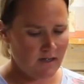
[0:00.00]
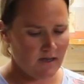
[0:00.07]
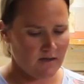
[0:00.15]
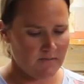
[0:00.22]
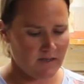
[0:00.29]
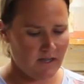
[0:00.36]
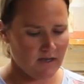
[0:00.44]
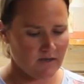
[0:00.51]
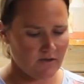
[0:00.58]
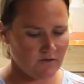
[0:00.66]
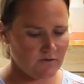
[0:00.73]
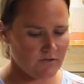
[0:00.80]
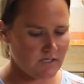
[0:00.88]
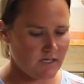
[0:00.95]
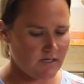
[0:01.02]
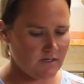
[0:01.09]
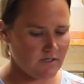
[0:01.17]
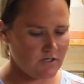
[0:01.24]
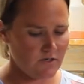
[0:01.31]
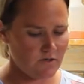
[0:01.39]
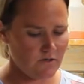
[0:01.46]
um, and that goes
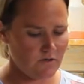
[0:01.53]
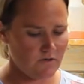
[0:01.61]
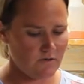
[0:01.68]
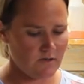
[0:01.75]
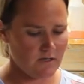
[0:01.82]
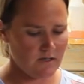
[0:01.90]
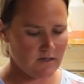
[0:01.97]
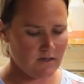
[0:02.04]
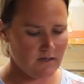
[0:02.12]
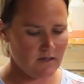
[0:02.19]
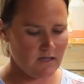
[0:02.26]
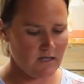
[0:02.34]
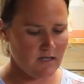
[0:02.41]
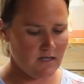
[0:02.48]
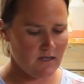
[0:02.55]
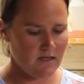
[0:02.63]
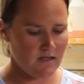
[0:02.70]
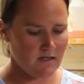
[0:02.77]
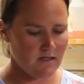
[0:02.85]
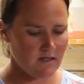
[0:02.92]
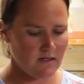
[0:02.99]
into the
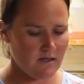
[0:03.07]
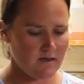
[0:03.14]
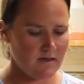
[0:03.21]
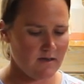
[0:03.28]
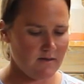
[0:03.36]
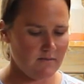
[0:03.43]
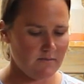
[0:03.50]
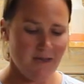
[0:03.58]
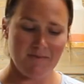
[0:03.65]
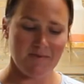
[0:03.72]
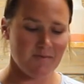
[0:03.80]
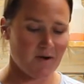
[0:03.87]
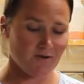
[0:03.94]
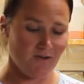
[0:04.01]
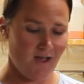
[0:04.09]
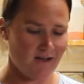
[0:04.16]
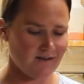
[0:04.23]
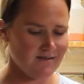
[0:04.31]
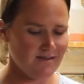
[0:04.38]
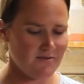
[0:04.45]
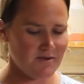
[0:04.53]
baby bottle
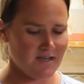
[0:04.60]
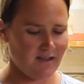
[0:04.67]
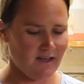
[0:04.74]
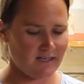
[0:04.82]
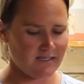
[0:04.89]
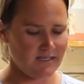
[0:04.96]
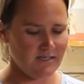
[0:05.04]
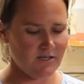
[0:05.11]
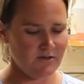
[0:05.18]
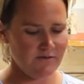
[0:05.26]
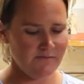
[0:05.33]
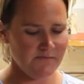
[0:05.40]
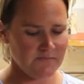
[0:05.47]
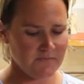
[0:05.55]
liner that we collect into.